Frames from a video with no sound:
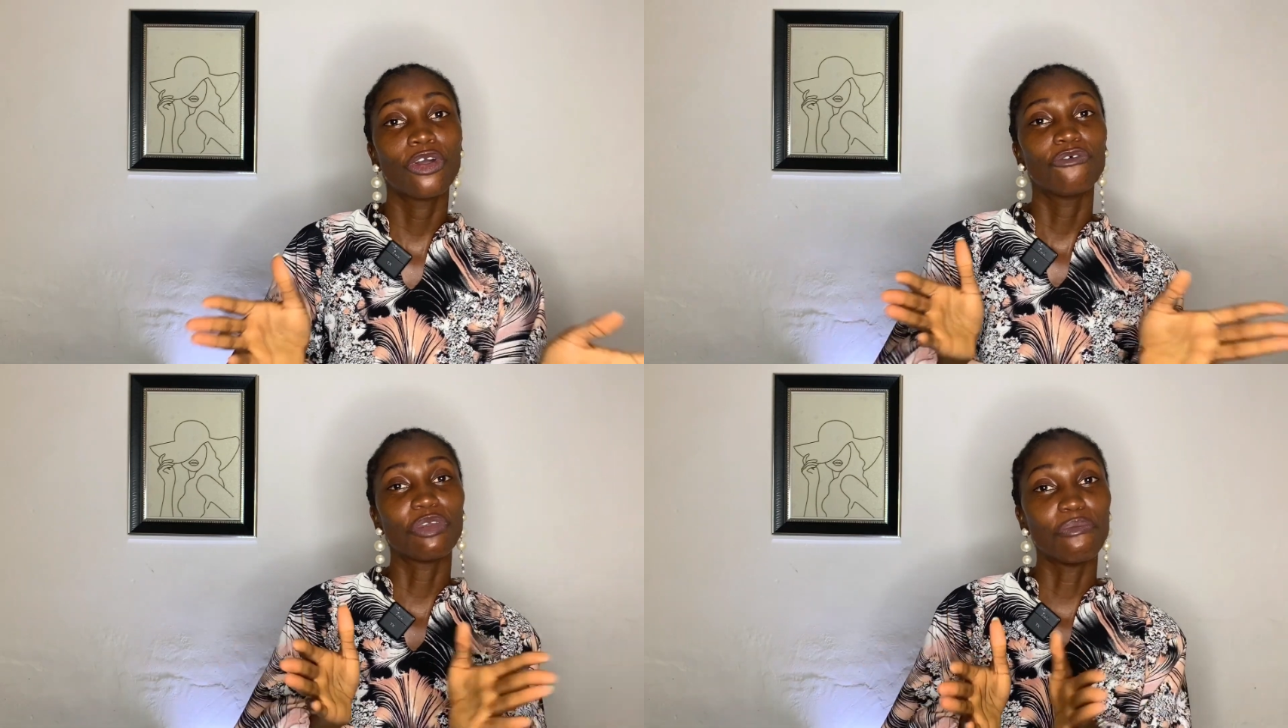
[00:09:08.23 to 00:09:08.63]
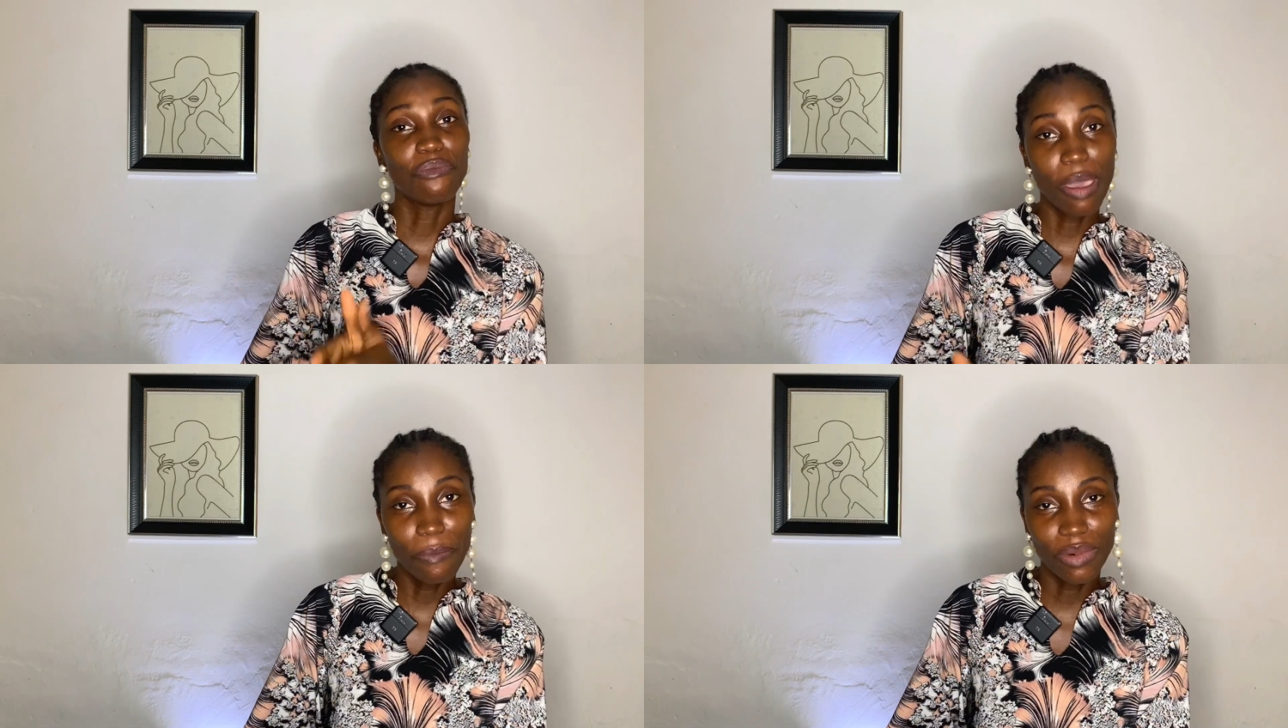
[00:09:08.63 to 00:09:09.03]

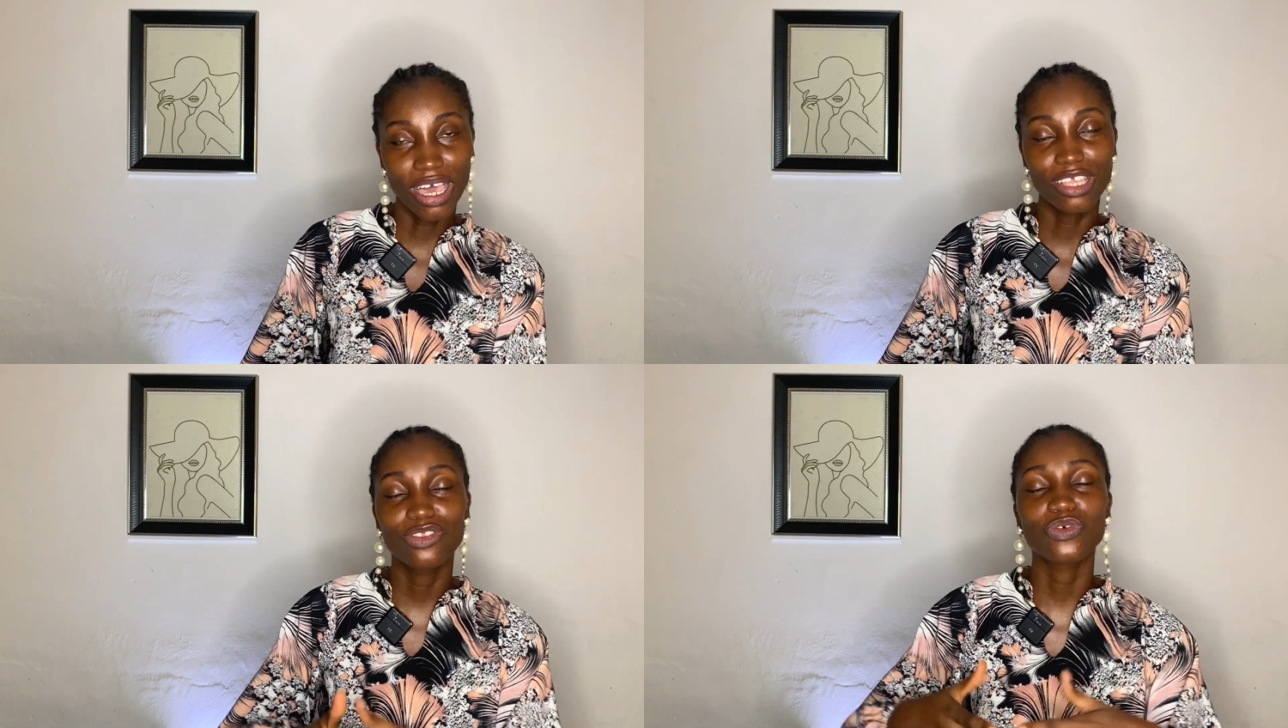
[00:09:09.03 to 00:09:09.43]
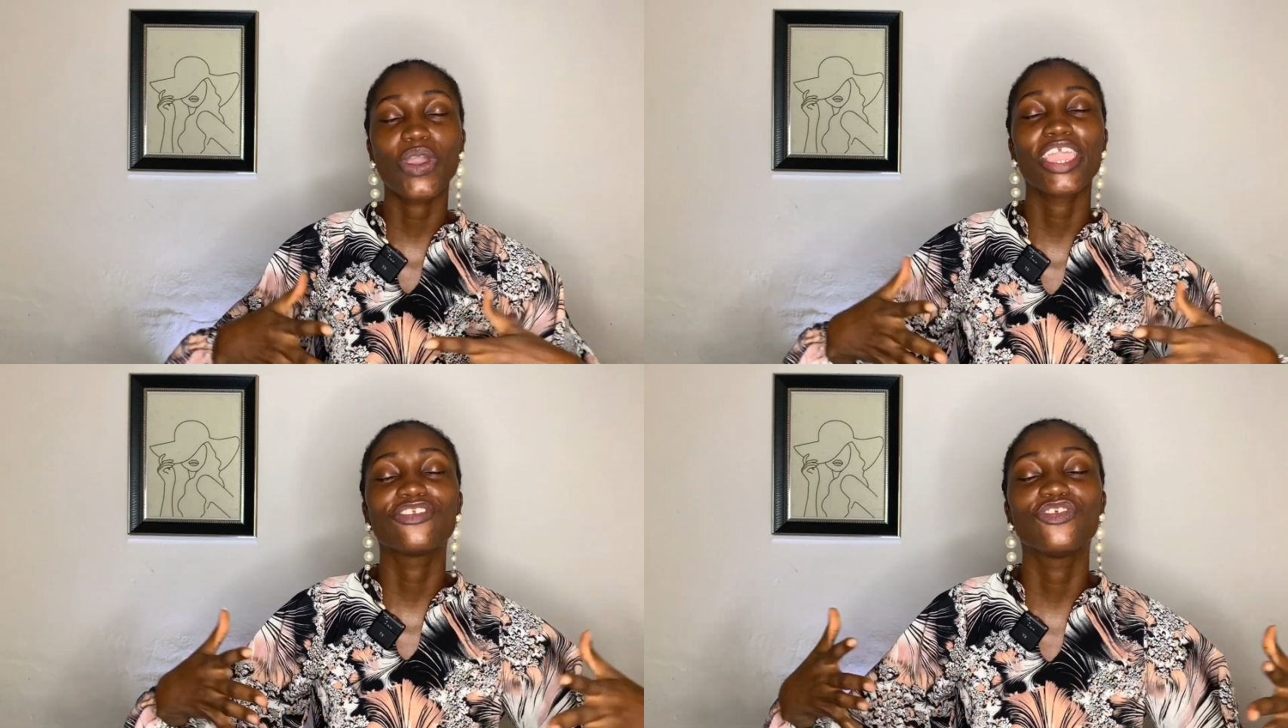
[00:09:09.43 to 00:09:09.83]
Remember to
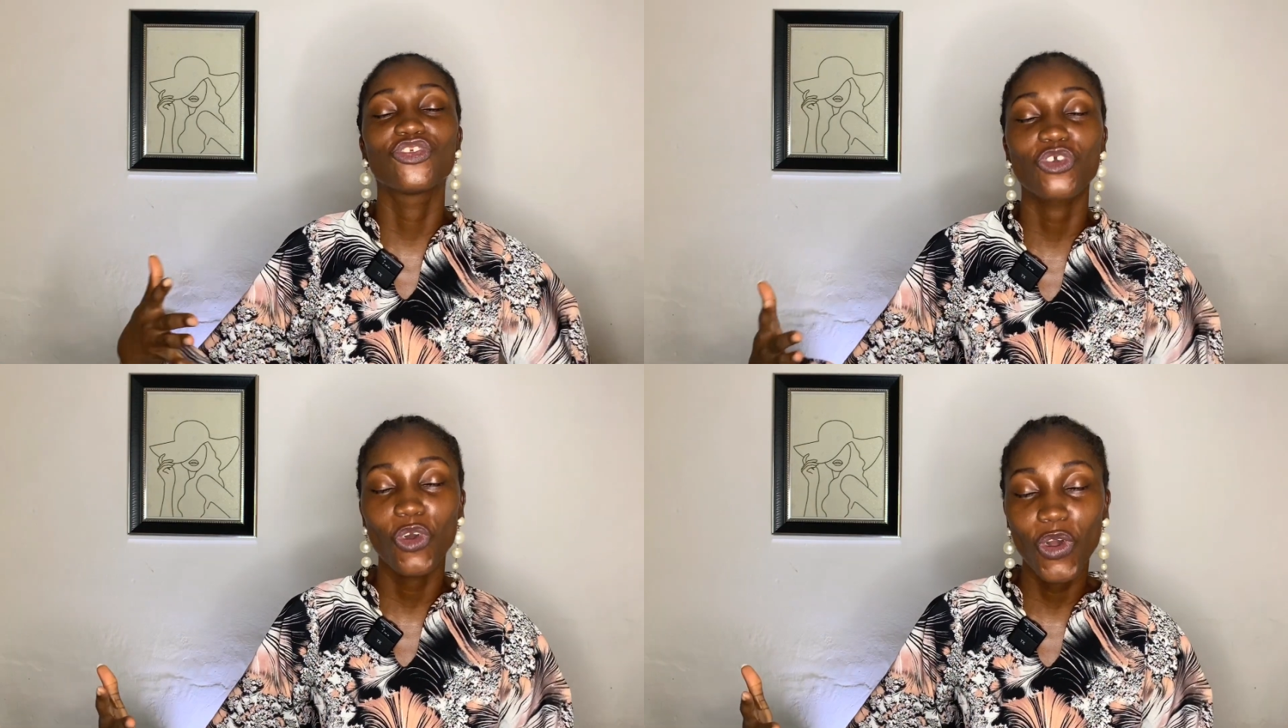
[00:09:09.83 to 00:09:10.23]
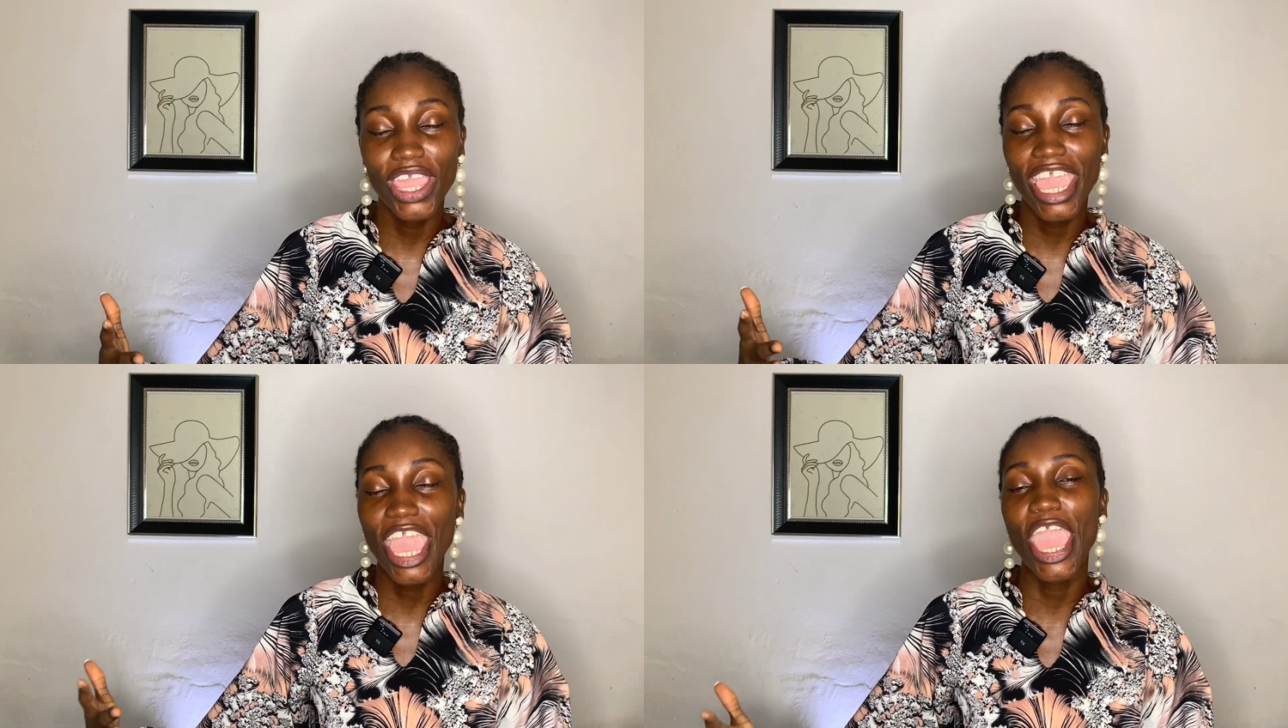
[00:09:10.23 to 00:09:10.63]
enjoy